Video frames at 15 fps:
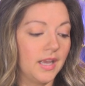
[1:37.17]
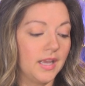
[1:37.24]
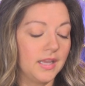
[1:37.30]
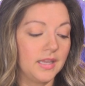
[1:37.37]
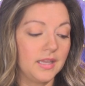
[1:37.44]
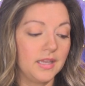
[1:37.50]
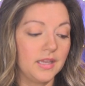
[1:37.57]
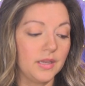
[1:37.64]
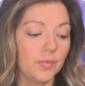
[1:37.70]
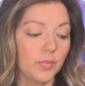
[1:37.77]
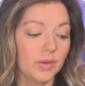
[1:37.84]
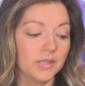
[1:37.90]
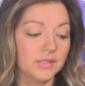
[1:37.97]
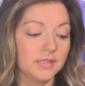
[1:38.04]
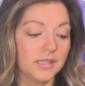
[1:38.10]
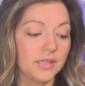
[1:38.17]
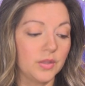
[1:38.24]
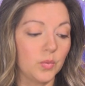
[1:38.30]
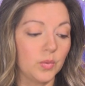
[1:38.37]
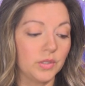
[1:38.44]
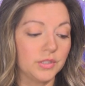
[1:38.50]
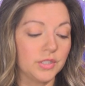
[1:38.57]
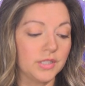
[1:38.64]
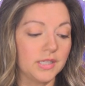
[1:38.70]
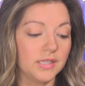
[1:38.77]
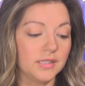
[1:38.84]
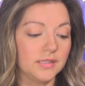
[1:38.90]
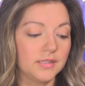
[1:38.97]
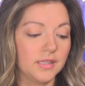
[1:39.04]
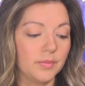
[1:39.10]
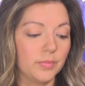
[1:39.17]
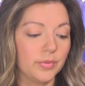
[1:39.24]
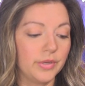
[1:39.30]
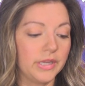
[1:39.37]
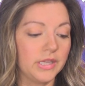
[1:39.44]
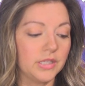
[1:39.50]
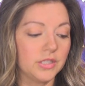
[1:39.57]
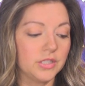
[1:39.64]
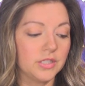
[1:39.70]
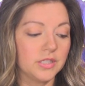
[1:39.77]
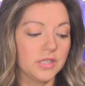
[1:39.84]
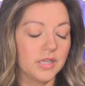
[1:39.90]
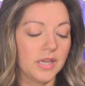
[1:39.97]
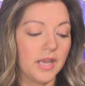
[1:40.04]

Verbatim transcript: he was in the wilderness and preached